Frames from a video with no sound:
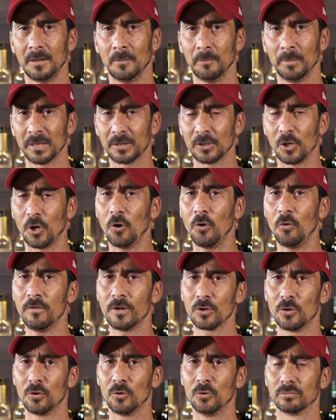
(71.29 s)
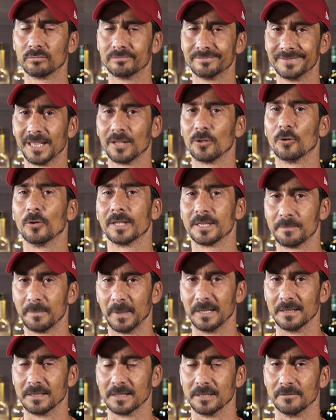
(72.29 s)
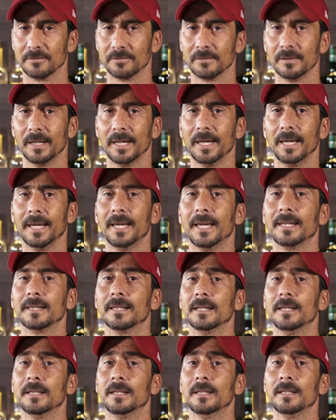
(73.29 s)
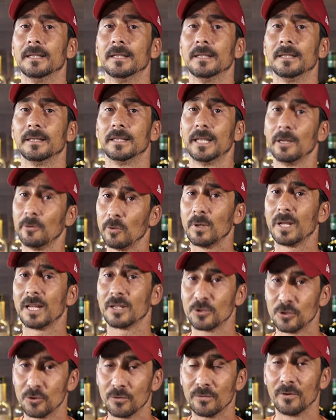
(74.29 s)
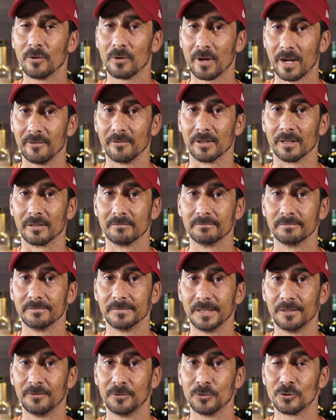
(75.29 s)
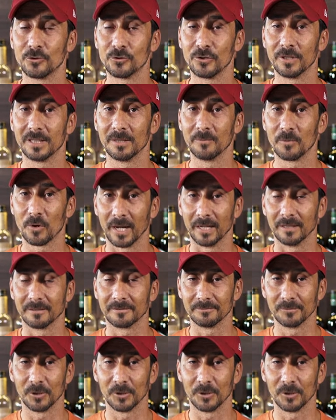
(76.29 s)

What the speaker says: but overall they're not expensive and they will last you forever if you treat them right,